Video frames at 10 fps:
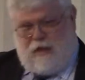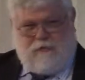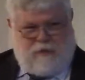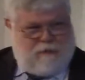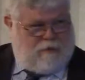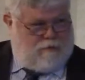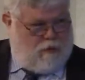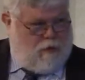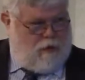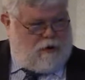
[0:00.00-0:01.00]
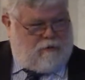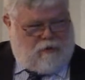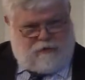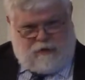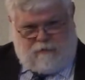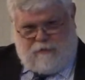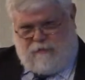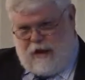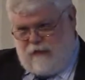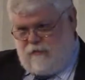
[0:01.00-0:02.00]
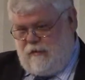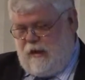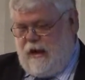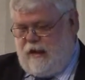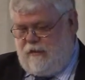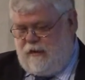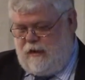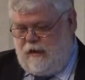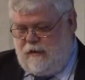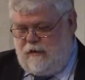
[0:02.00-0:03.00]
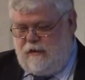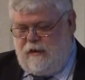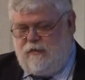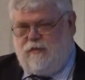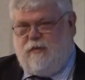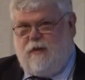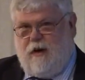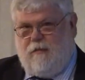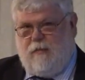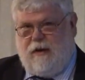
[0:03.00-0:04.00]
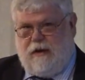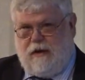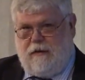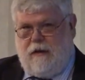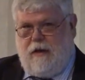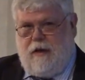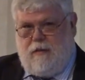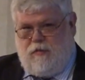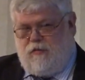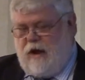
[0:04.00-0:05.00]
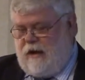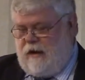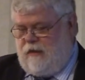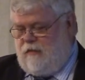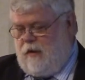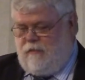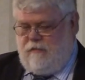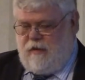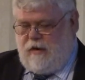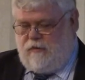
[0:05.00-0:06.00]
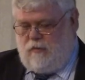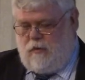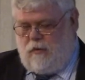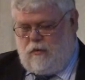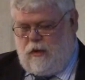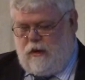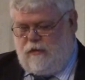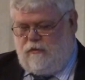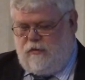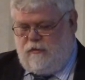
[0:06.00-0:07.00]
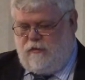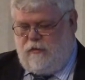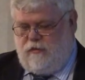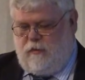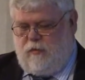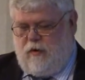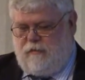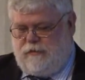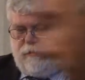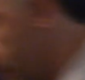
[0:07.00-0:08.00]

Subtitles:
That's what they put forward, and of course that reflects, again, the interest of the government in projecting itself in various rural constituencies in the province.